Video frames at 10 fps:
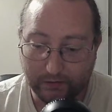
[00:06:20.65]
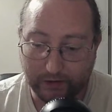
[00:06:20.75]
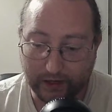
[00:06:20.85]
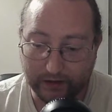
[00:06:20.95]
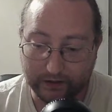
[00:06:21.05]

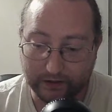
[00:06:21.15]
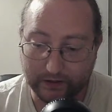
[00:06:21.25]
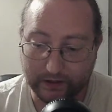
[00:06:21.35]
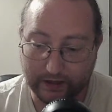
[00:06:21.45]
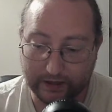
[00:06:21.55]
We
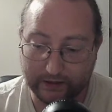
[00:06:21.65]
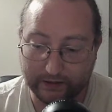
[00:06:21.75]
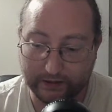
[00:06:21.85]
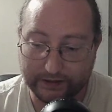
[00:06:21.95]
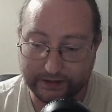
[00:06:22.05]
hunkered
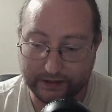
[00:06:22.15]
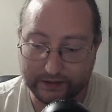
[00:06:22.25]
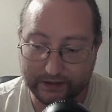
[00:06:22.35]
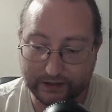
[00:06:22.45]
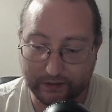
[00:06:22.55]
and
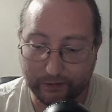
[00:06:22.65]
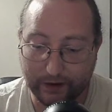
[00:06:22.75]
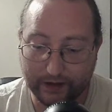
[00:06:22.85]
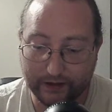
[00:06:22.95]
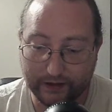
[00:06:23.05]
listened to the
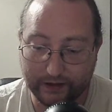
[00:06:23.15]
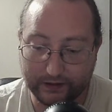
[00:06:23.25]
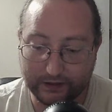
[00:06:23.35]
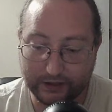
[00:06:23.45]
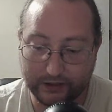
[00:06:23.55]
wind in
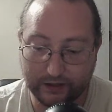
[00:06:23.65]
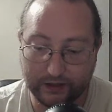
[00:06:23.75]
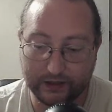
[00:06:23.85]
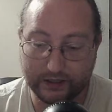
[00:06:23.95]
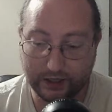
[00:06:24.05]

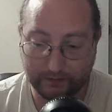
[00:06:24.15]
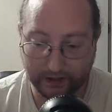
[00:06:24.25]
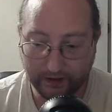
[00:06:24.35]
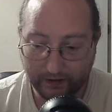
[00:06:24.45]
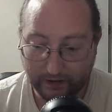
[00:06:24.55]
the
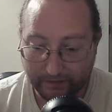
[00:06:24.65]
chimney,